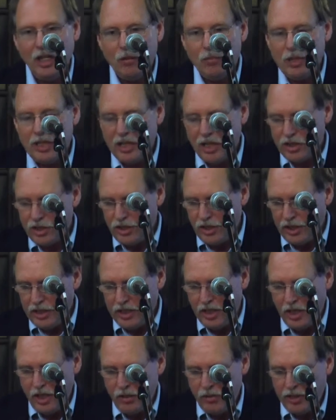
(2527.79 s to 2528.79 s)
We ushered
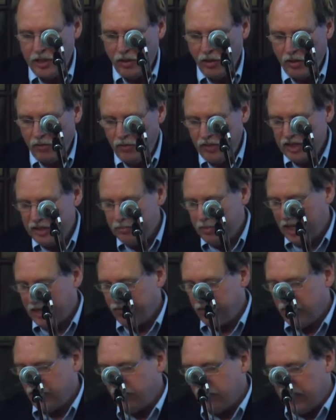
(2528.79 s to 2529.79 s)
in a new era of
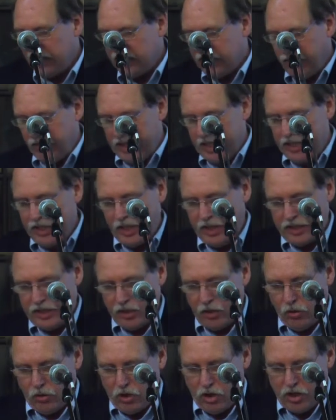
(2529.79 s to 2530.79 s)
respect for the rights of indigenous
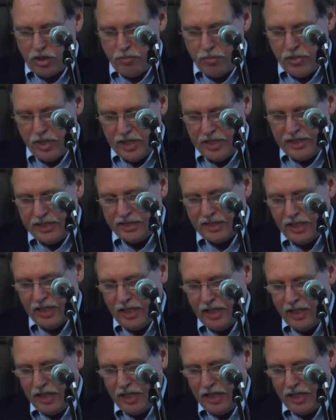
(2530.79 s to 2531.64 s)
and local communities